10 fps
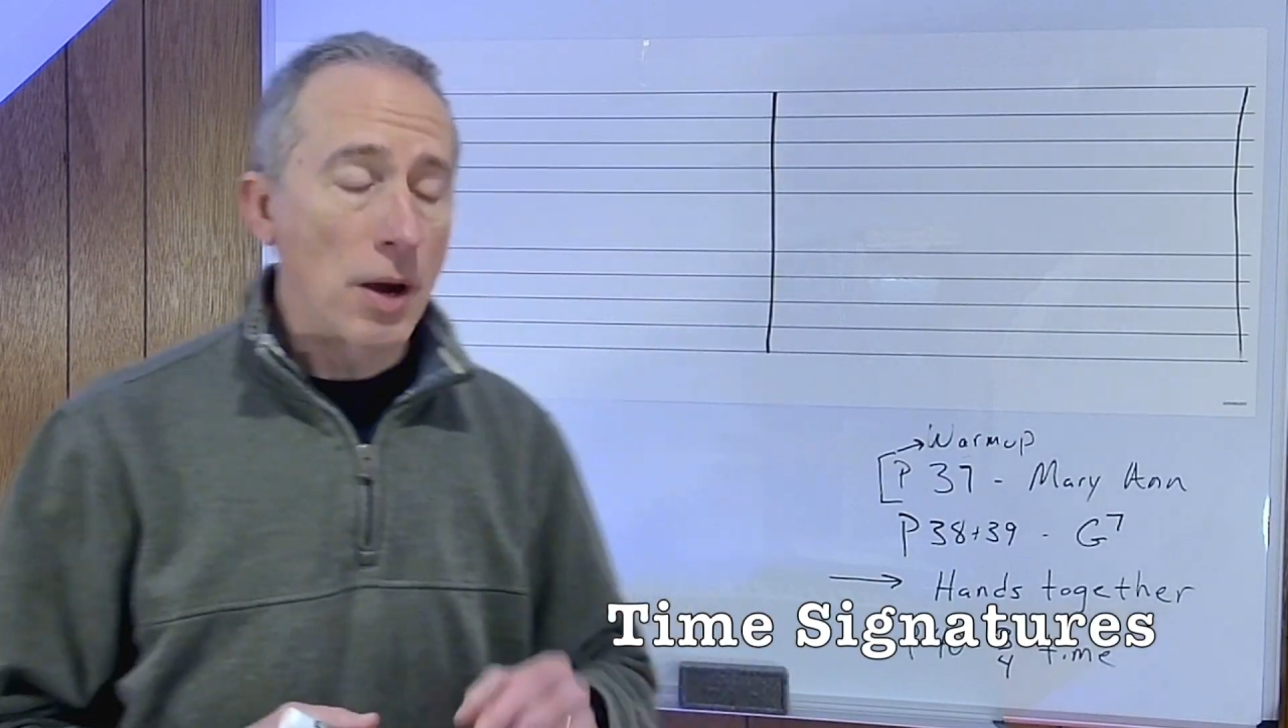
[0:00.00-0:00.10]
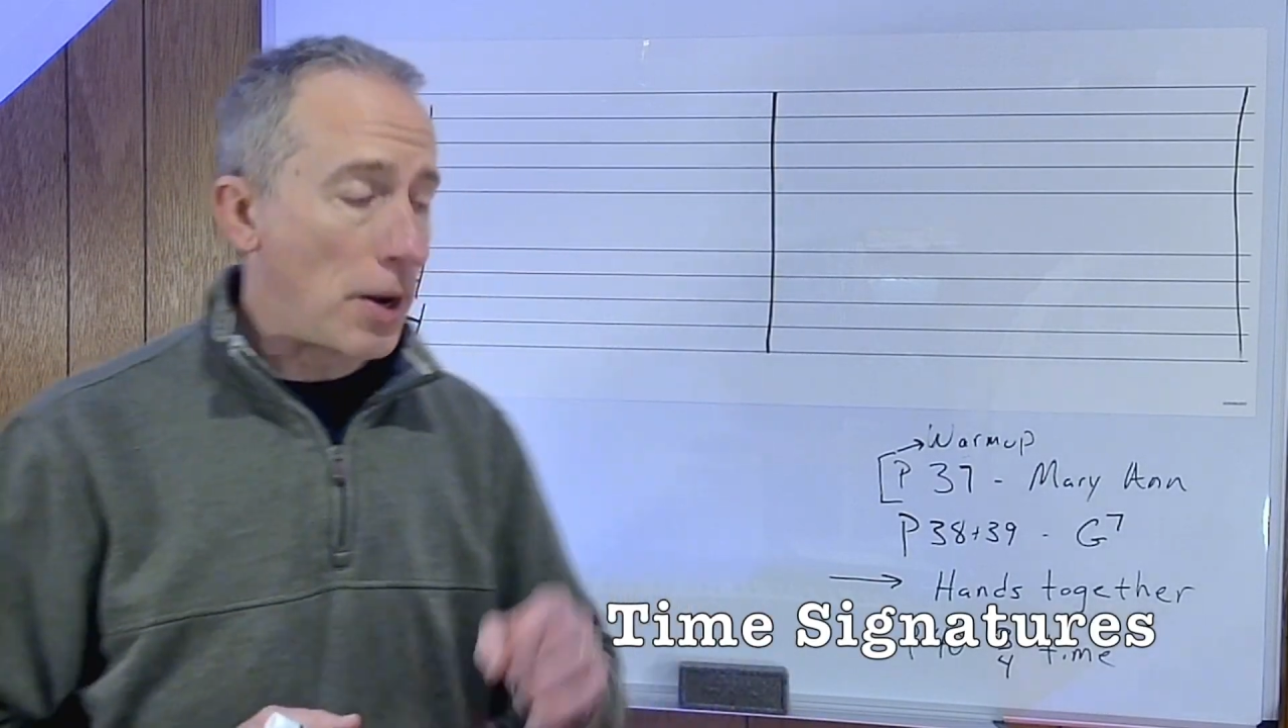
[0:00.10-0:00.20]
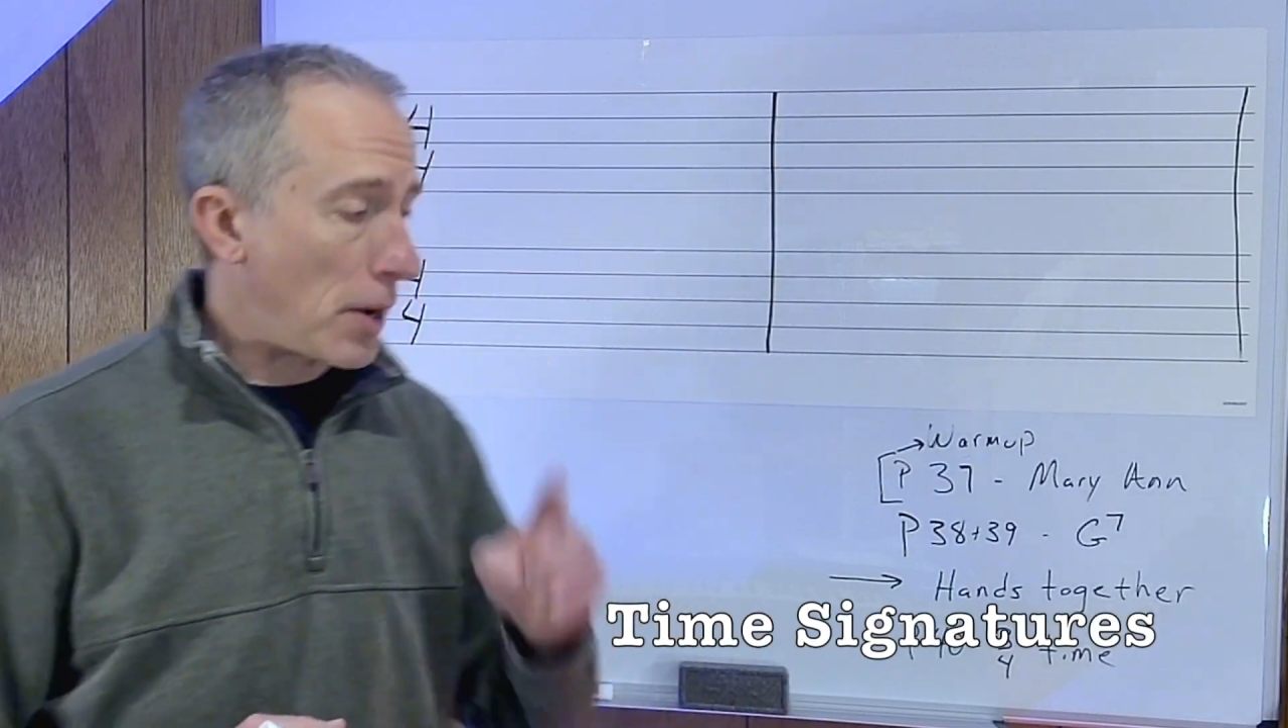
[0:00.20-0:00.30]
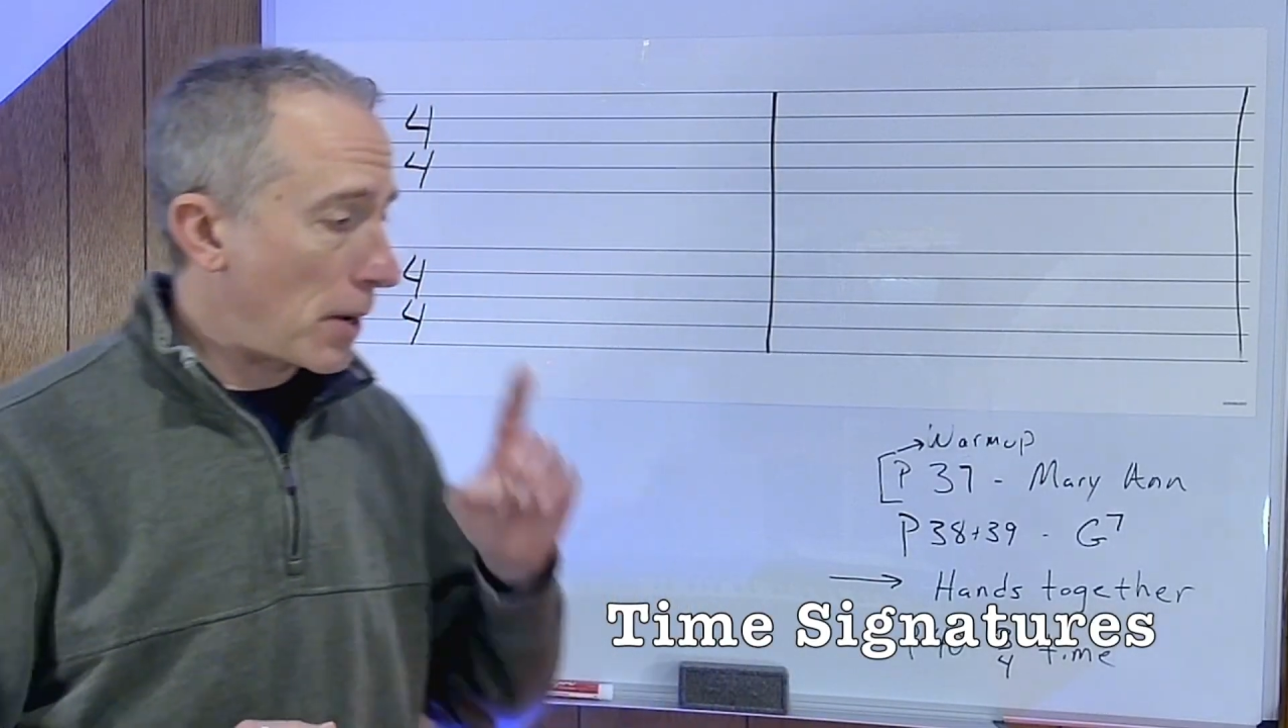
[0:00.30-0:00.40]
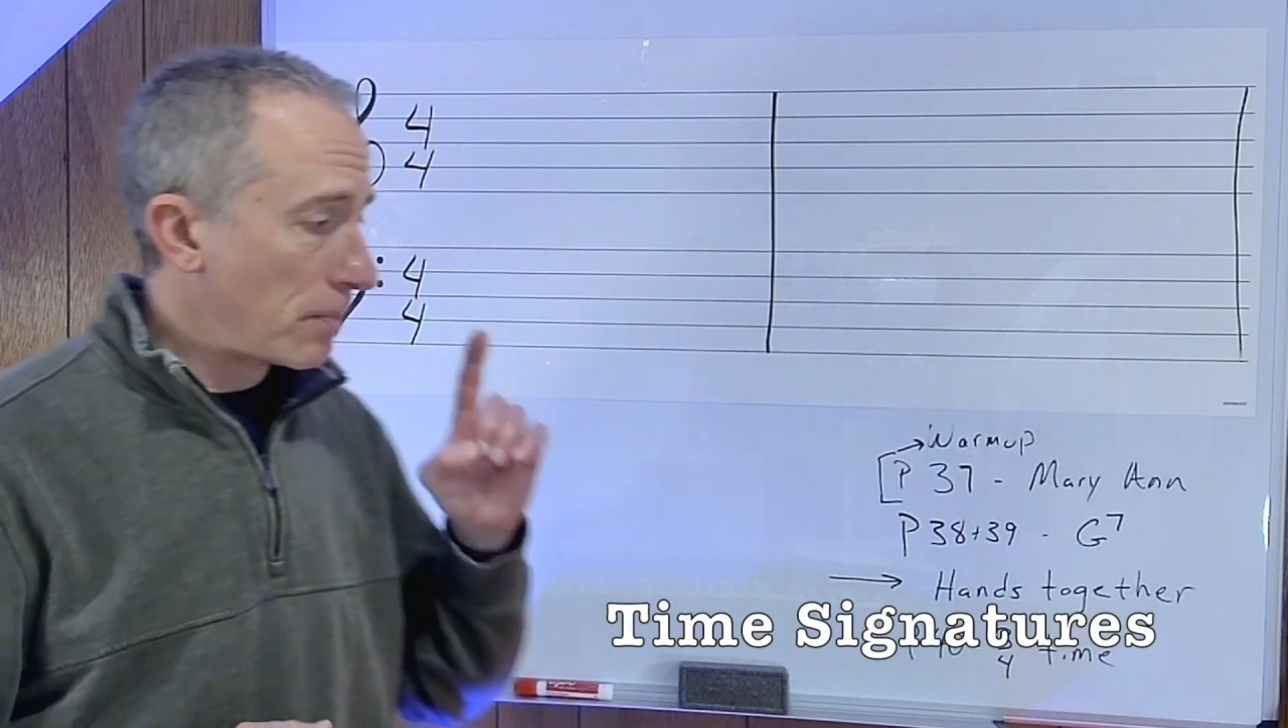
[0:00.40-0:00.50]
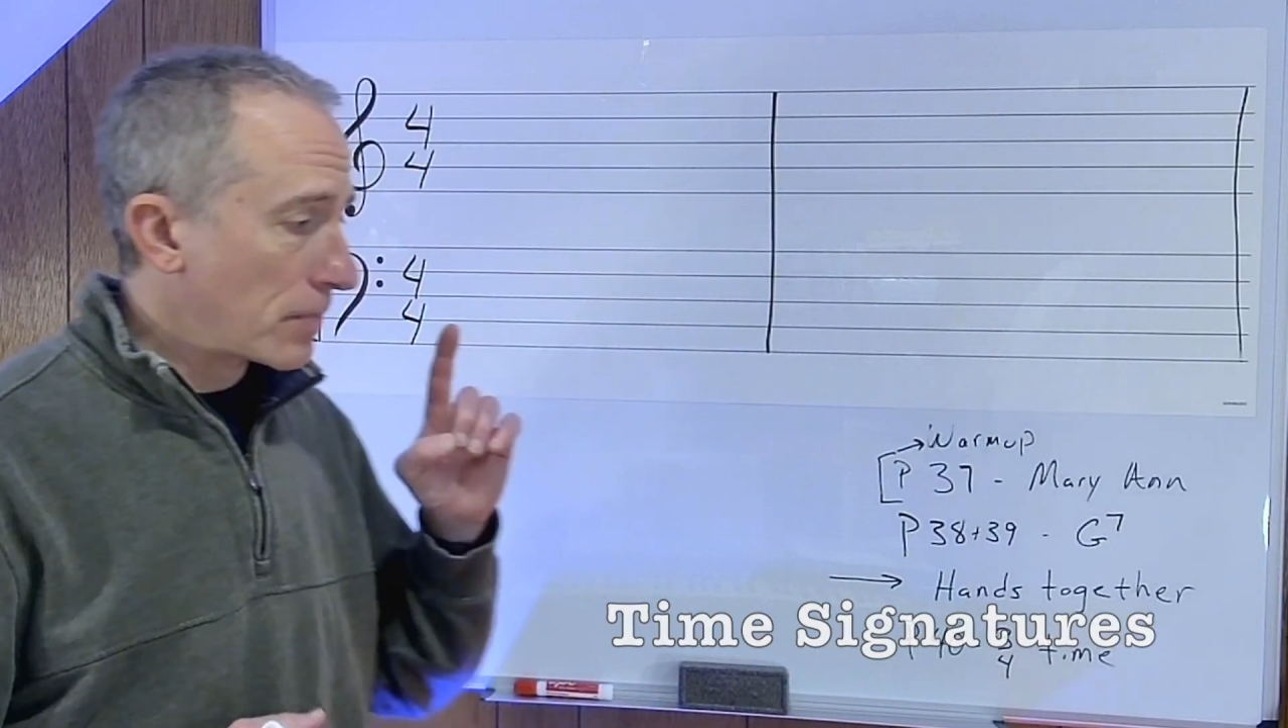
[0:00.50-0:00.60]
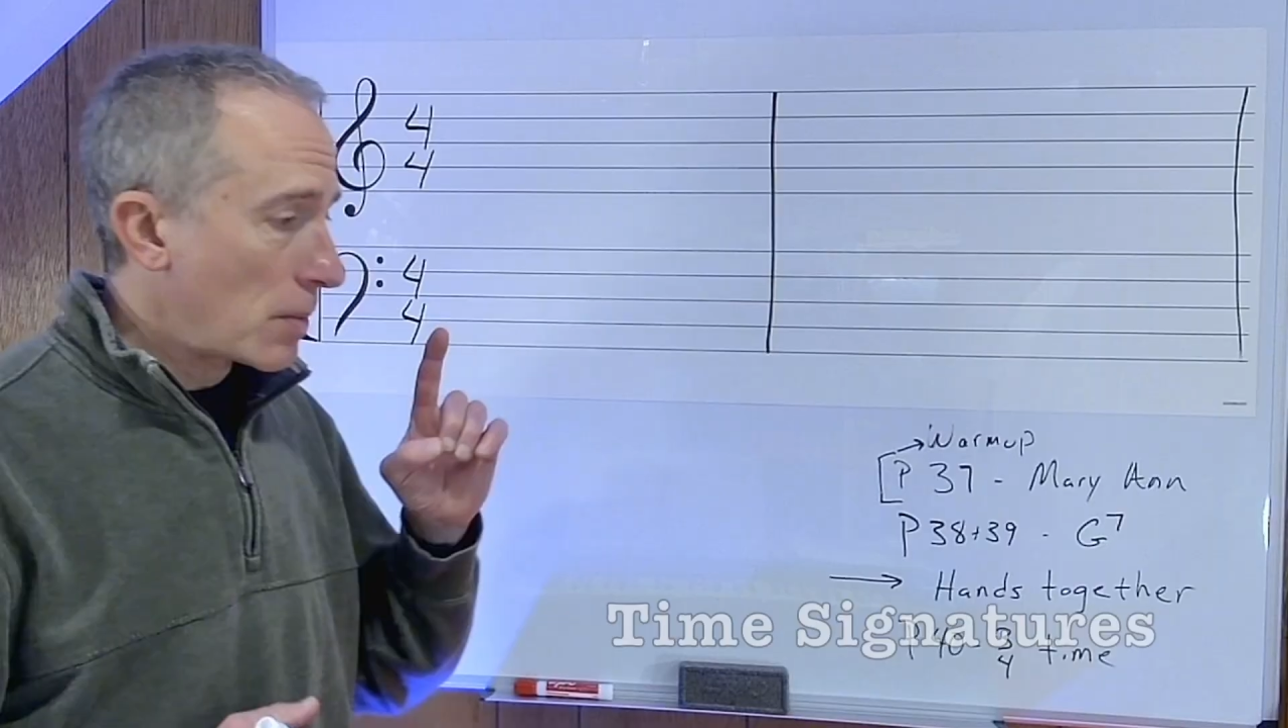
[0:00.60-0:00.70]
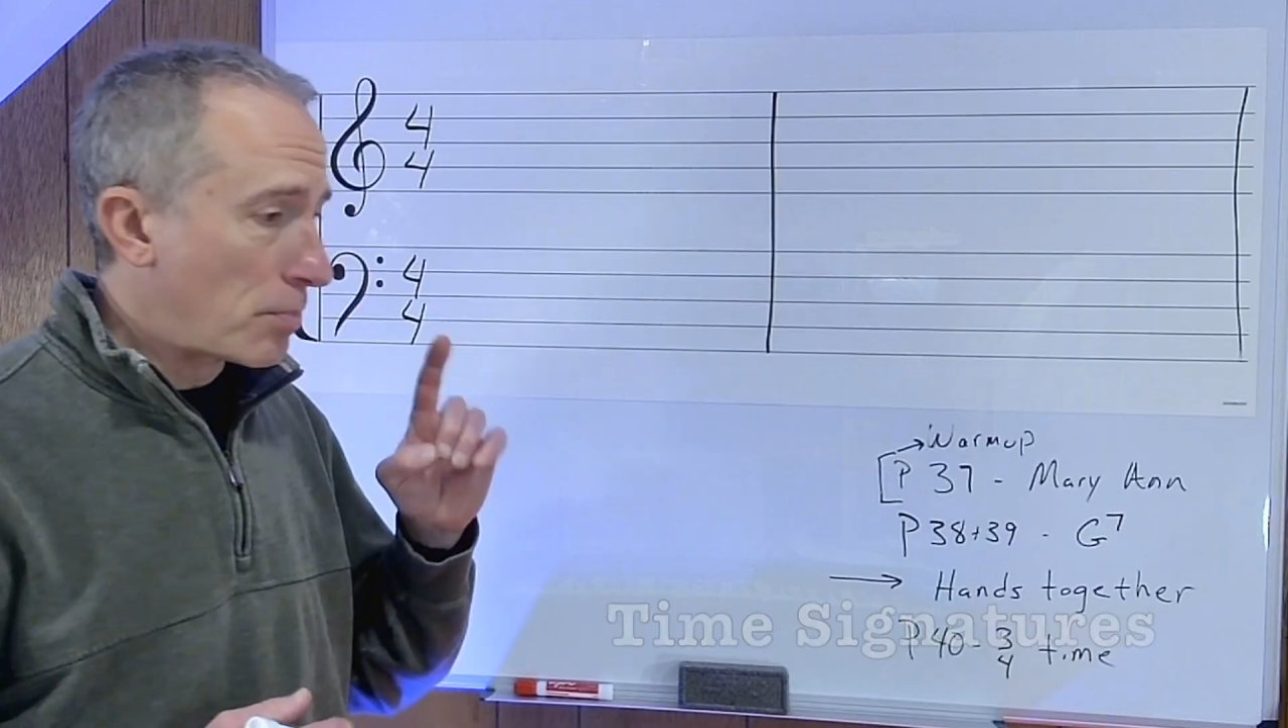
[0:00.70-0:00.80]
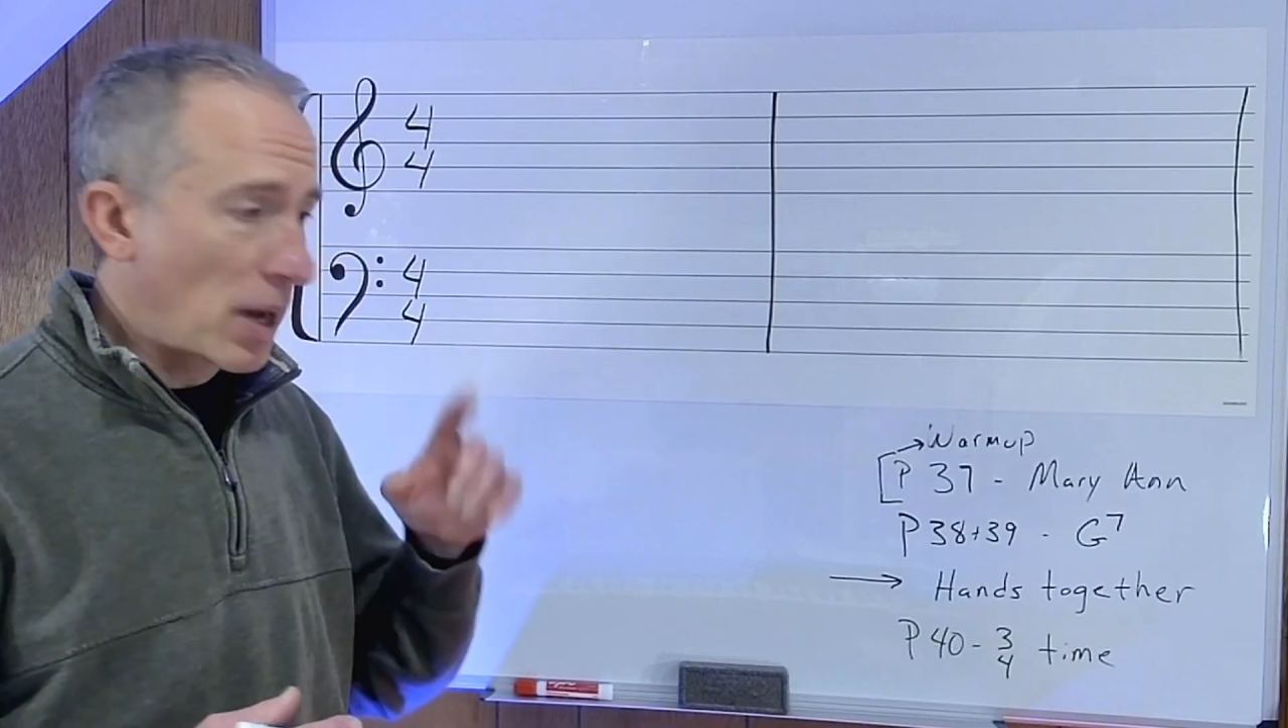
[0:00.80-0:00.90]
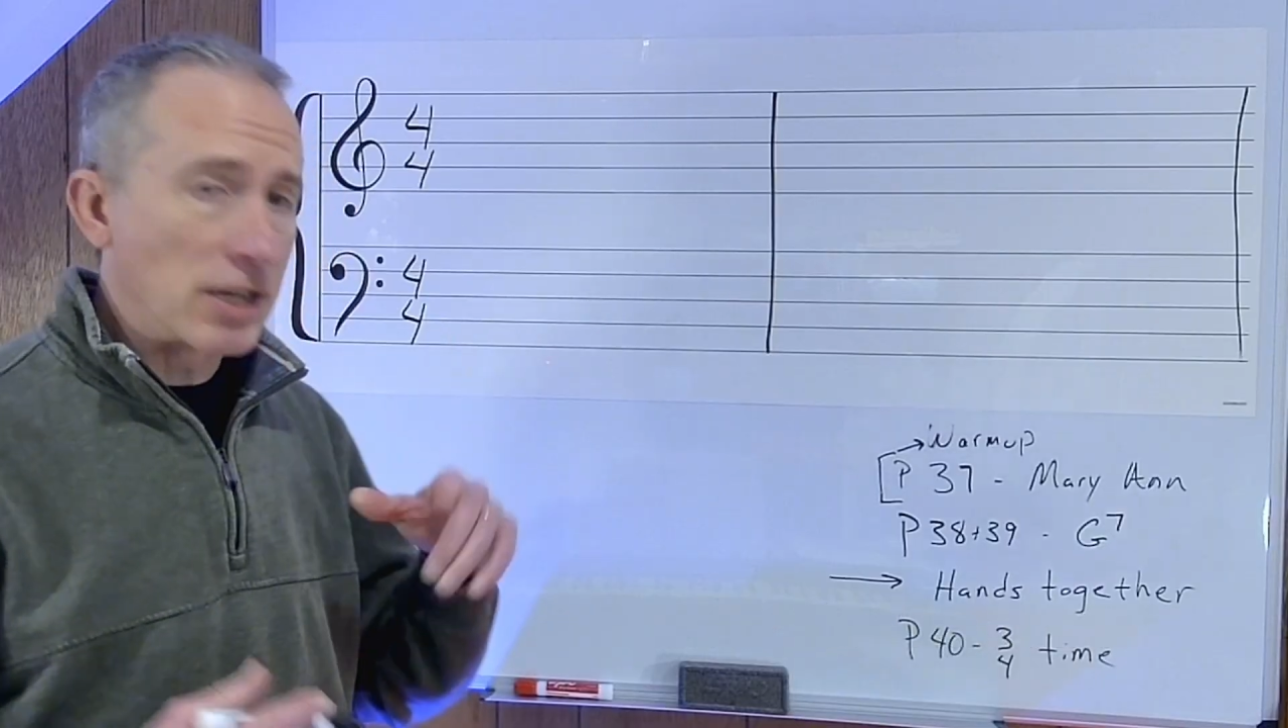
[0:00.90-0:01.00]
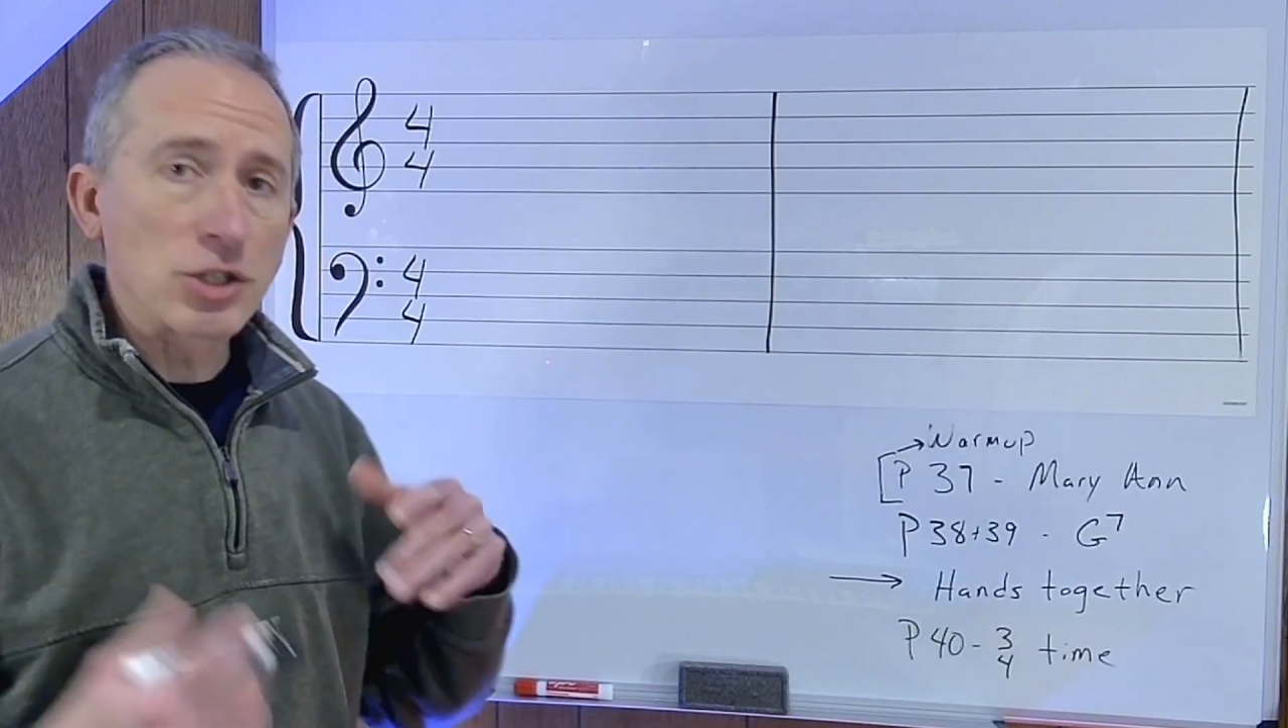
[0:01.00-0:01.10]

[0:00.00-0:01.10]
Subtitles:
But